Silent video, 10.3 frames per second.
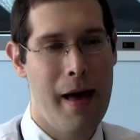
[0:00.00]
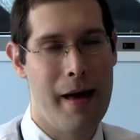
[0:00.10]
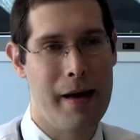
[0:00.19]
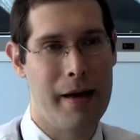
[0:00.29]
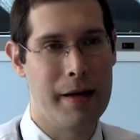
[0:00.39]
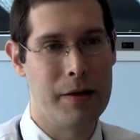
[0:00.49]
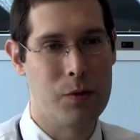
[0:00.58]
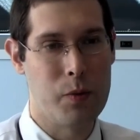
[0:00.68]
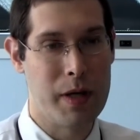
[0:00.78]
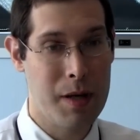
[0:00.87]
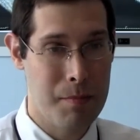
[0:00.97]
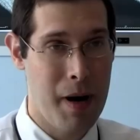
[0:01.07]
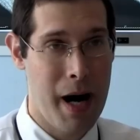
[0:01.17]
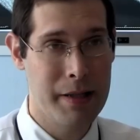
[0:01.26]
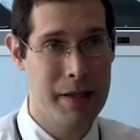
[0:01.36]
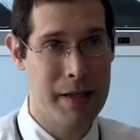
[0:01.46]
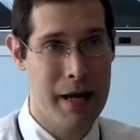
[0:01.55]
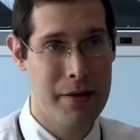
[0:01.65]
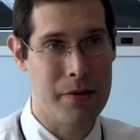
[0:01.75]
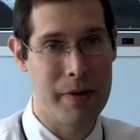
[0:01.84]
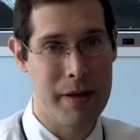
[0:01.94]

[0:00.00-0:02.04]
and we combined it together.